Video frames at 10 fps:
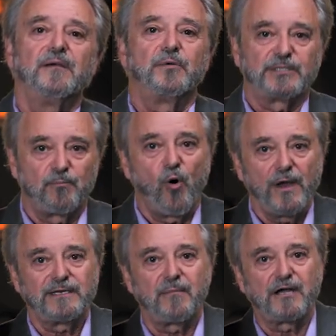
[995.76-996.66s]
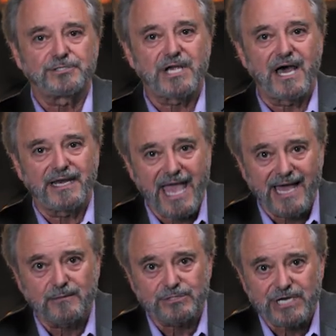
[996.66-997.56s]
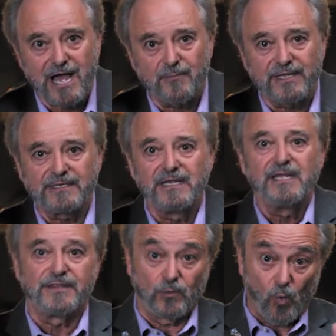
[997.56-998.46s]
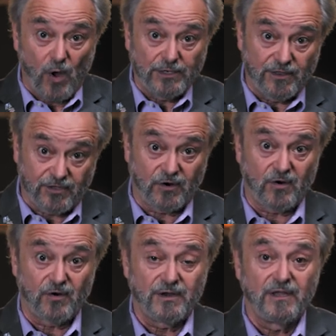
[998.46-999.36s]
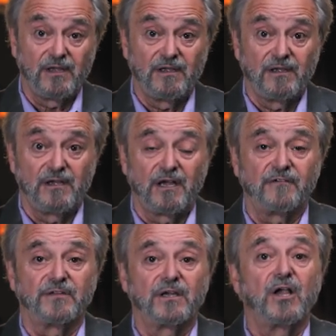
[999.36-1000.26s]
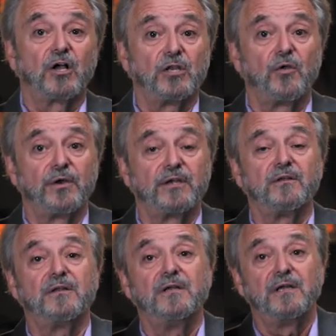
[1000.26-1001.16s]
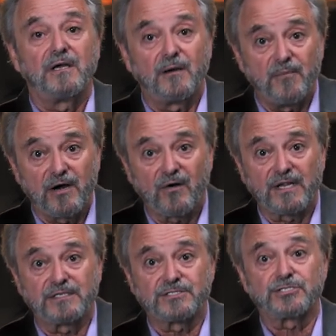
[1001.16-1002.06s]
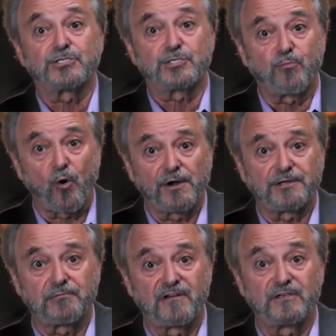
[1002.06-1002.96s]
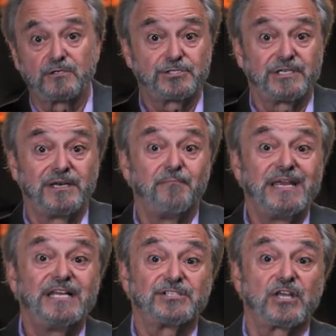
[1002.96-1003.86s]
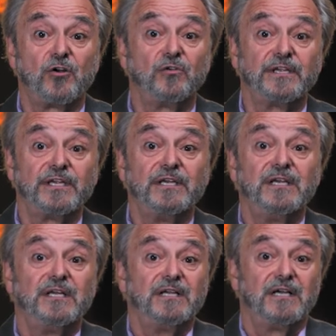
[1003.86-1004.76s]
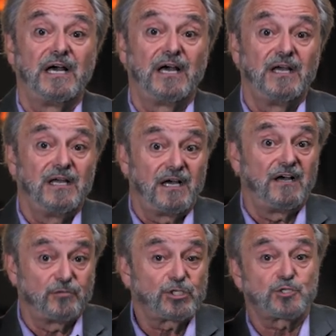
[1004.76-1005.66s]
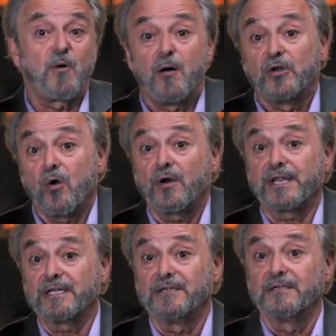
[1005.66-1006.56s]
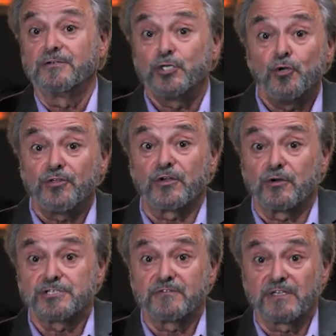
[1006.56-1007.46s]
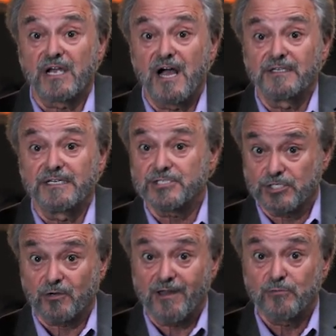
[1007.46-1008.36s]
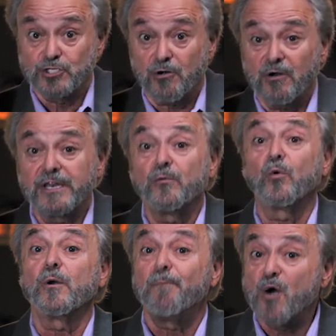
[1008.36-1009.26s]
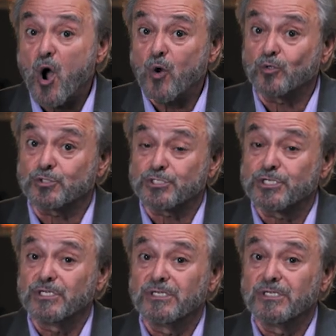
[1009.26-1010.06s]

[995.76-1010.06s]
But the point about John Adams' comment that one third of the colonial Americans supported the revolution, it means that only uh, it was a small minority. Two thirds of the colonists, the great majority, were opposed